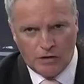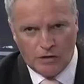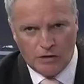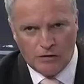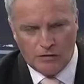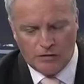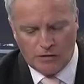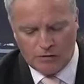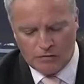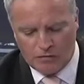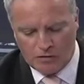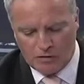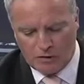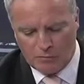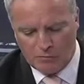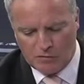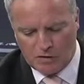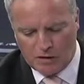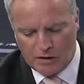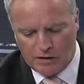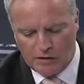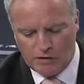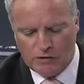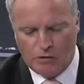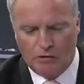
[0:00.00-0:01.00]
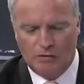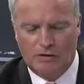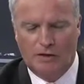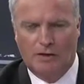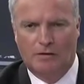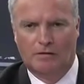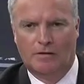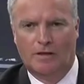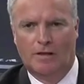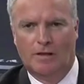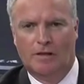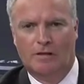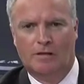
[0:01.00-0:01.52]
there, there, are some dinosaurs
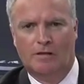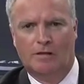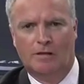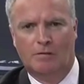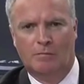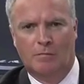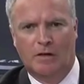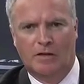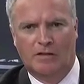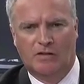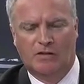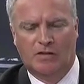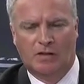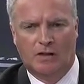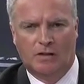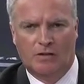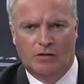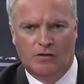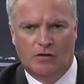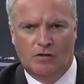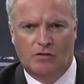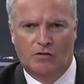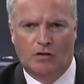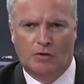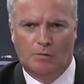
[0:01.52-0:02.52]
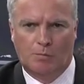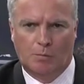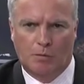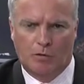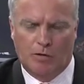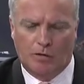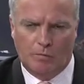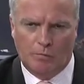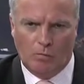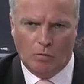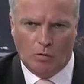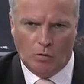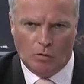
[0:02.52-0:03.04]
out there that might say this is just
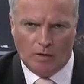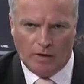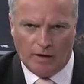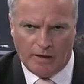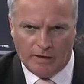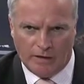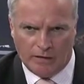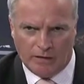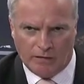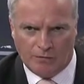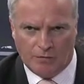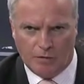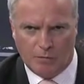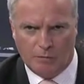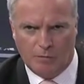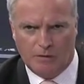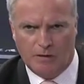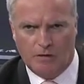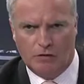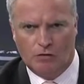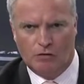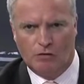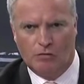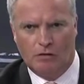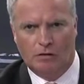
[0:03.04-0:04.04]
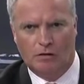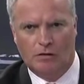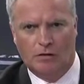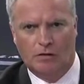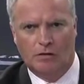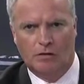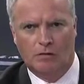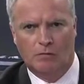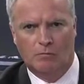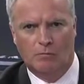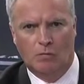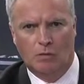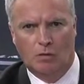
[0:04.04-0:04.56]
putting more layers of
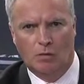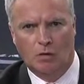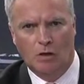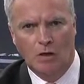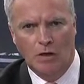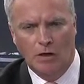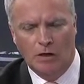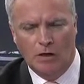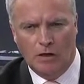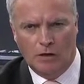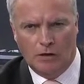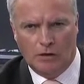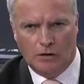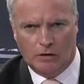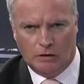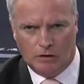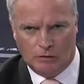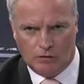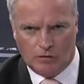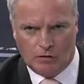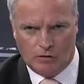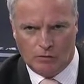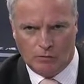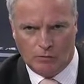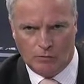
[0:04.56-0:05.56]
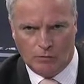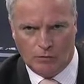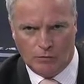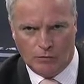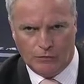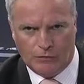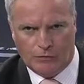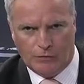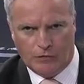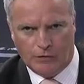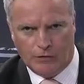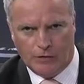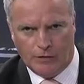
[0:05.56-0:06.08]
administration and more hurdles
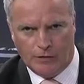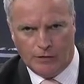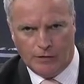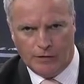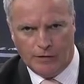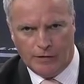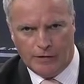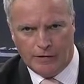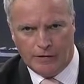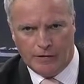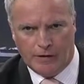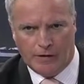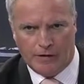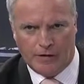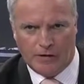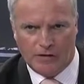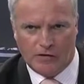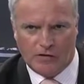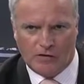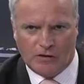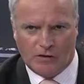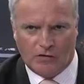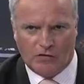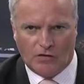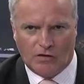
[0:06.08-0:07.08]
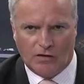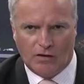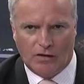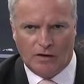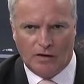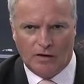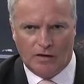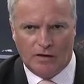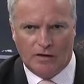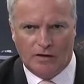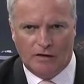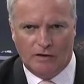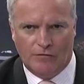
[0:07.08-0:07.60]
towards uh, assessing
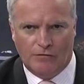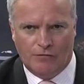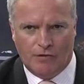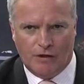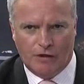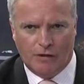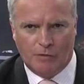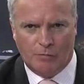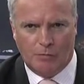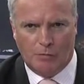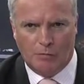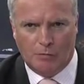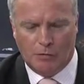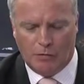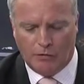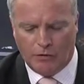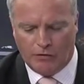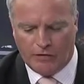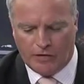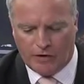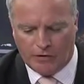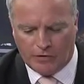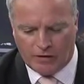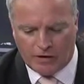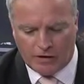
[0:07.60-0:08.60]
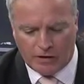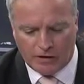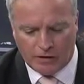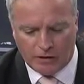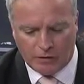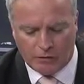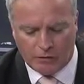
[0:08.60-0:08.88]
an investment. But on the other hand,